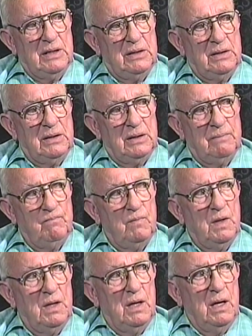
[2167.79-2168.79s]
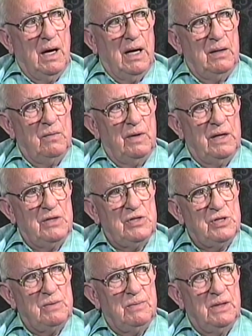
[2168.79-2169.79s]
and uh, I
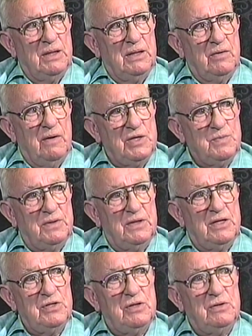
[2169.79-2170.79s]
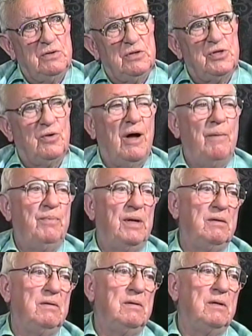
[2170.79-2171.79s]
arranged my transportation to stop at
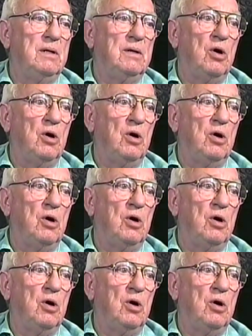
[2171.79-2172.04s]
uh,